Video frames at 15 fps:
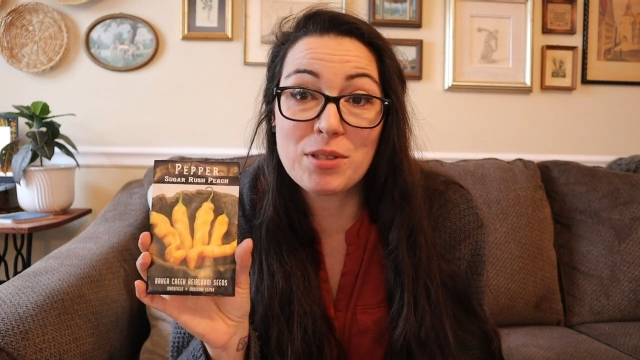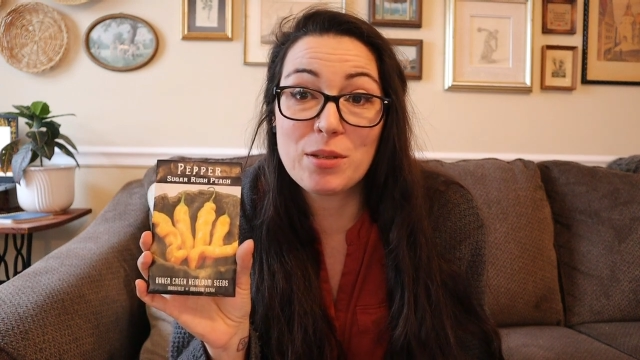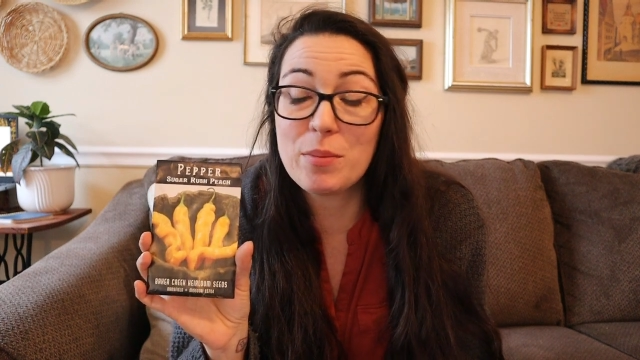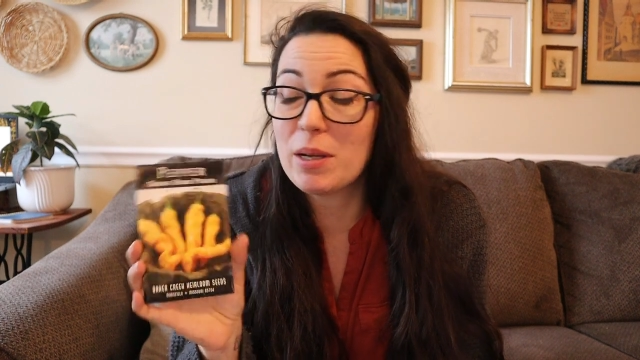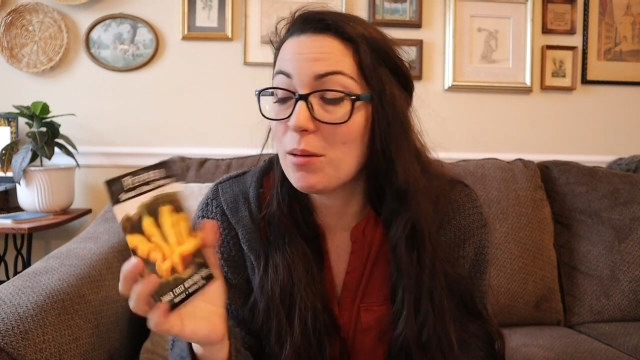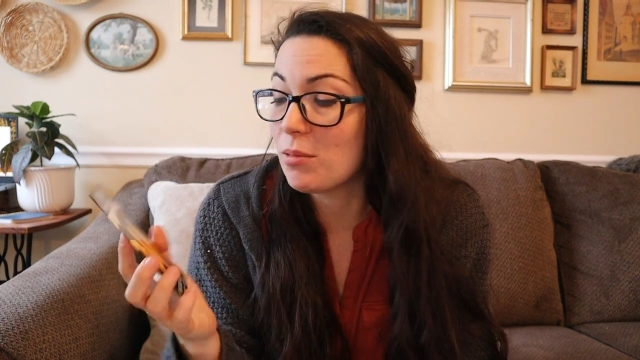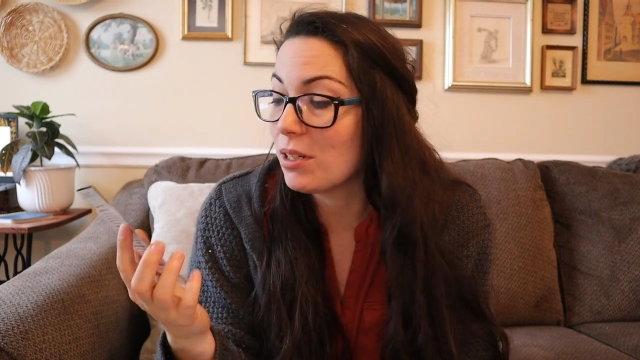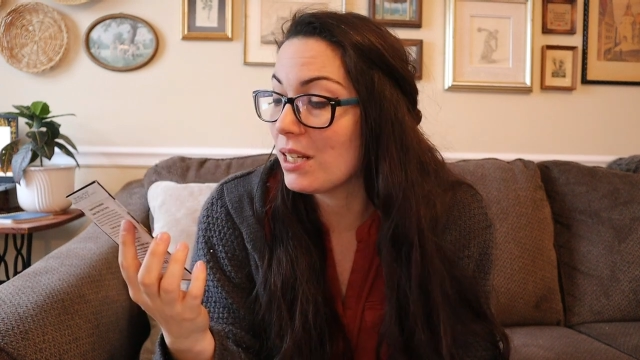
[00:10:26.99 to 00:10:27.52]
to
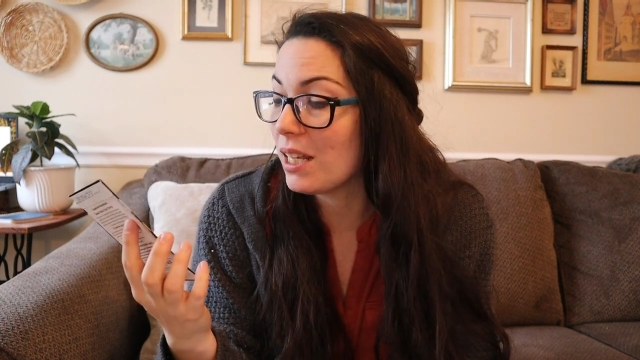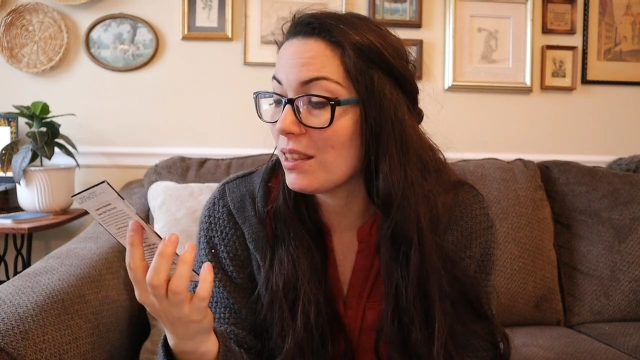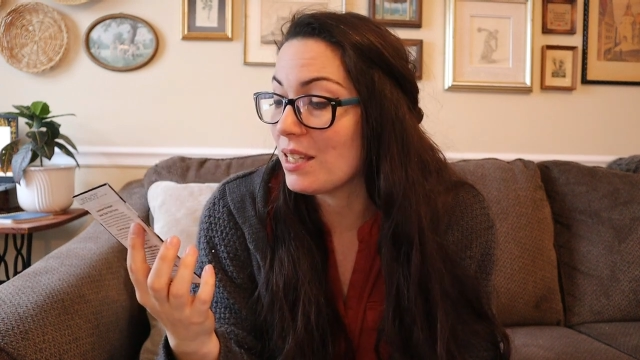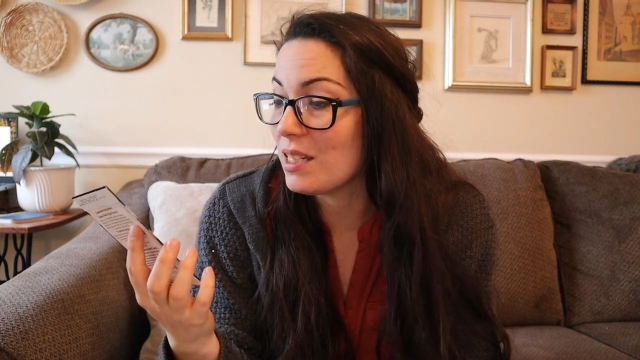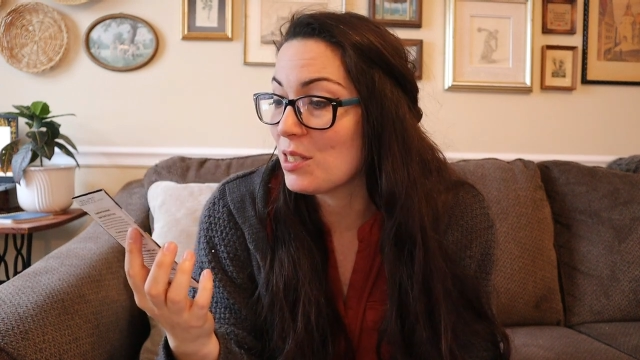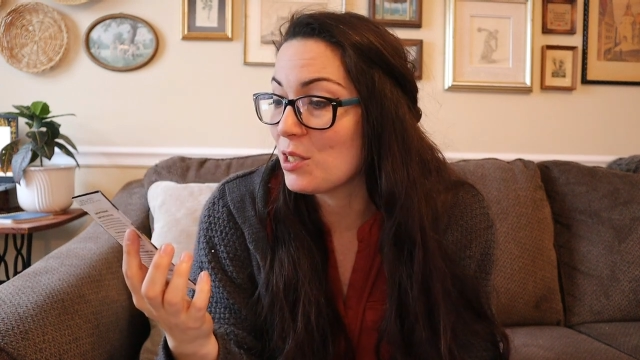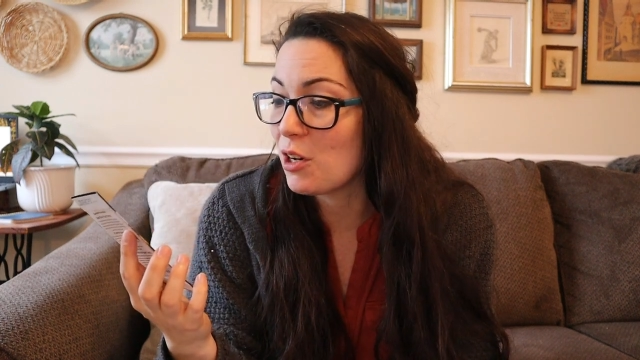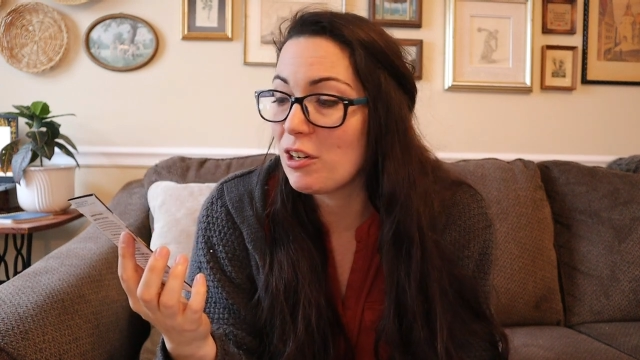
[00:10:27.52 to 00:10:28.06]
be able to get
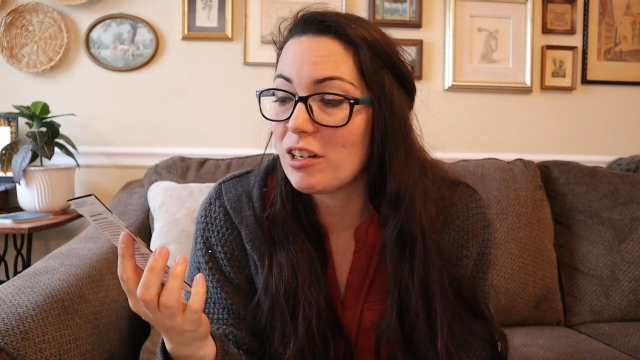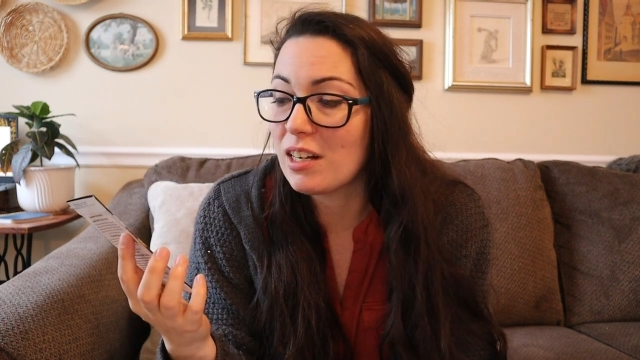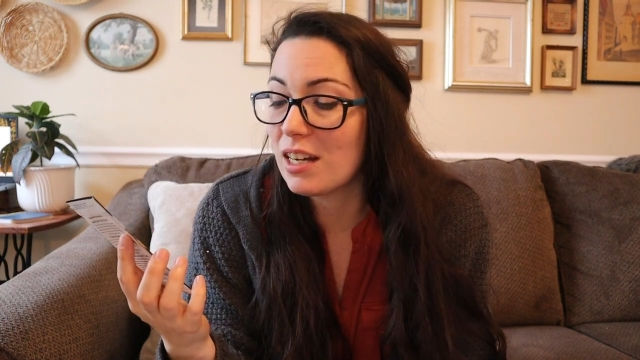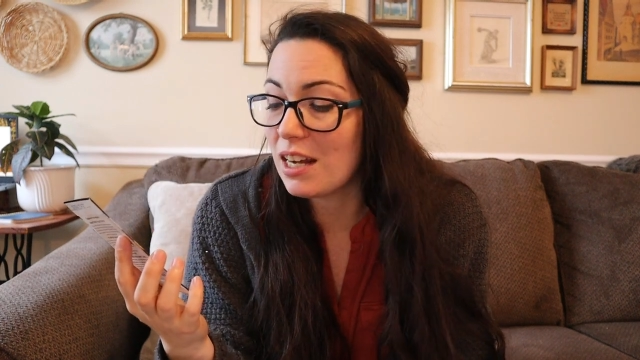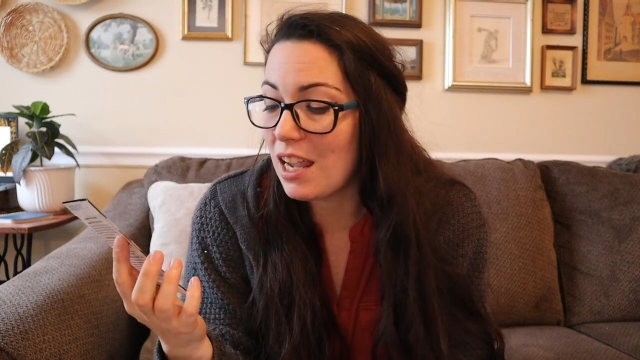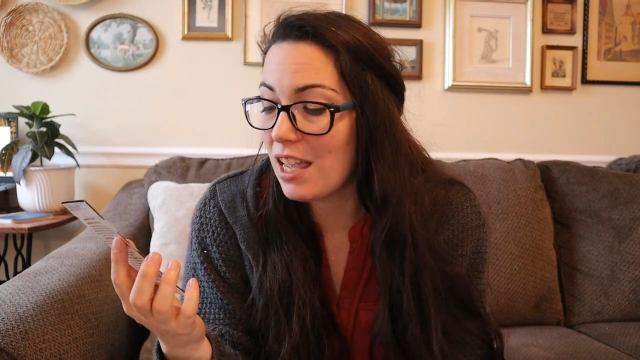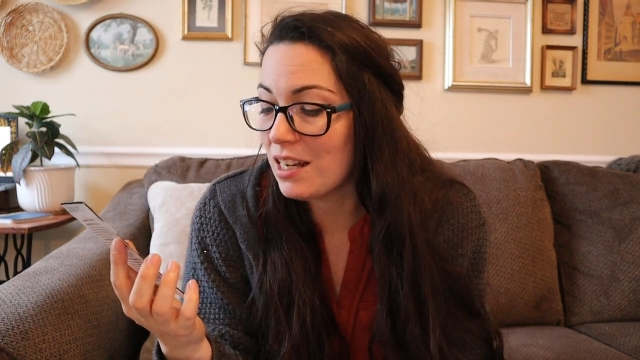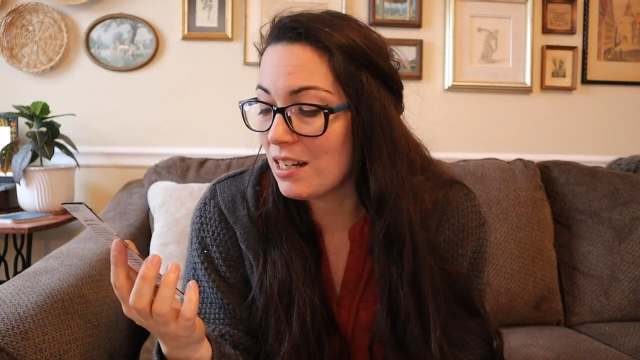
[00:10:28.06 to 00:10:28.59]
these started
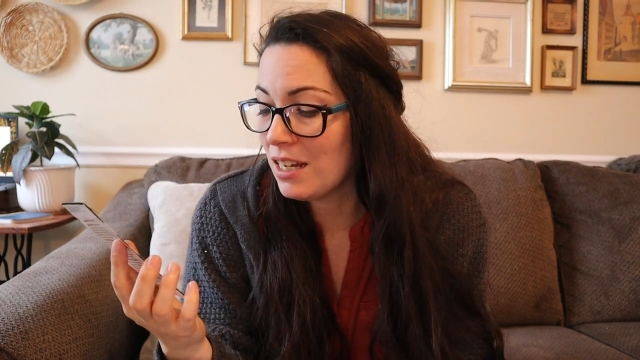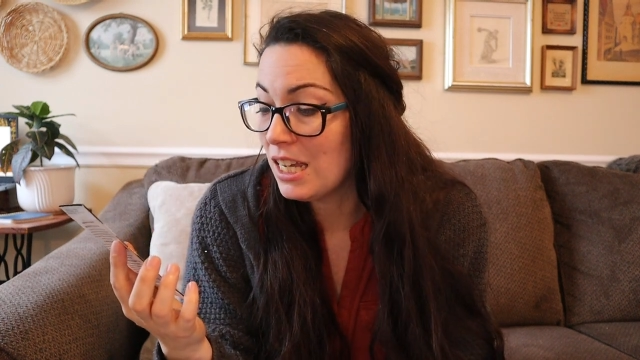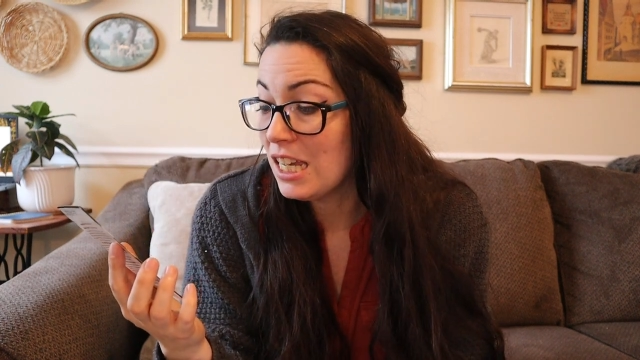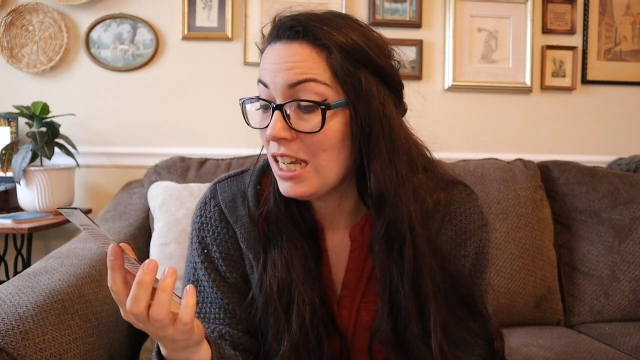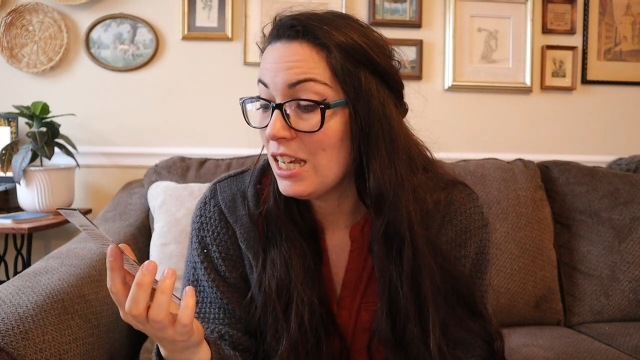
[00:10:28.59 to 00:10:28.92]
again